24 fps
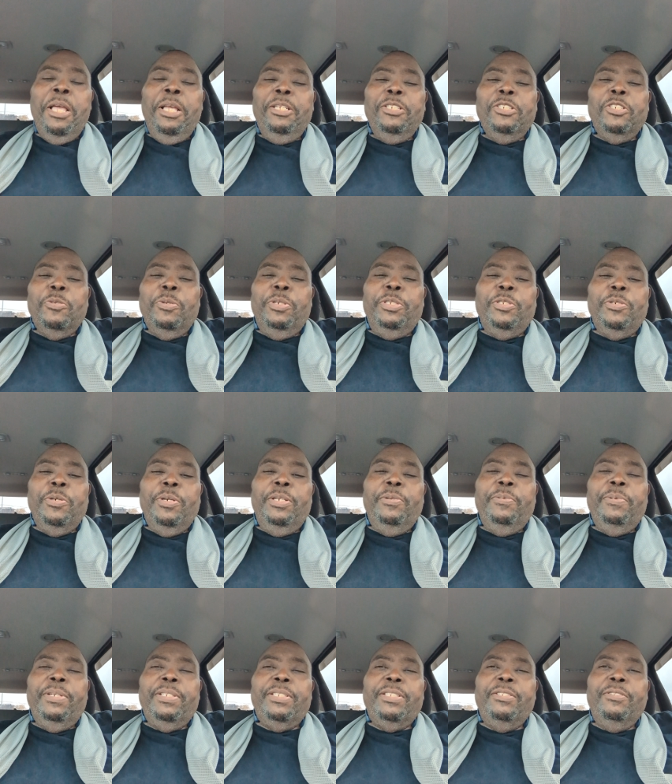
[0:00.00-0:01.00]
so enjoy the
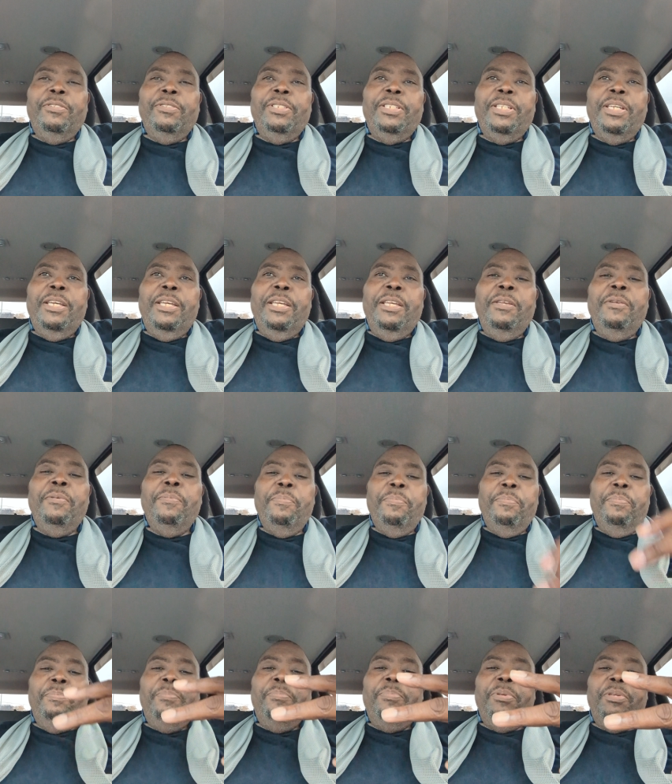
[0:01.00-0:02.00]
rest of your day.
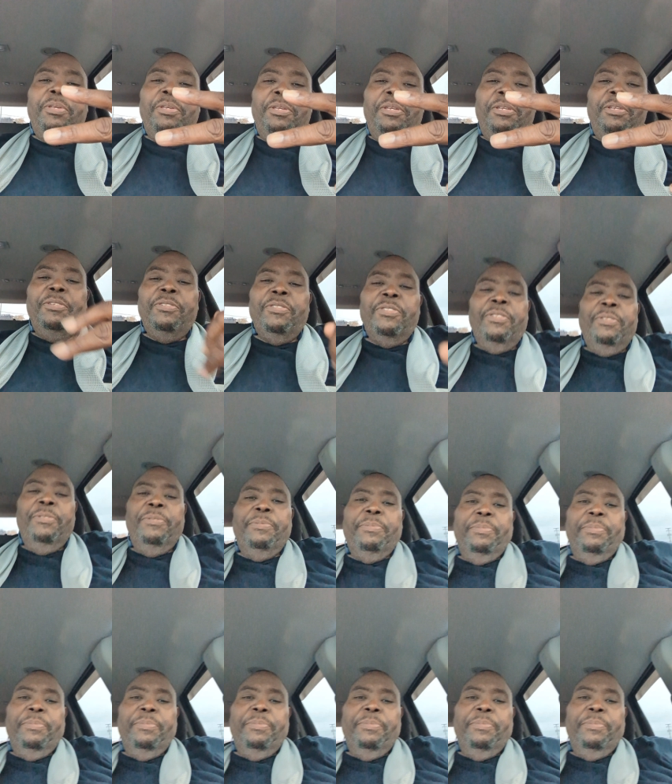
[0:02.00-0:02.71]
Peace.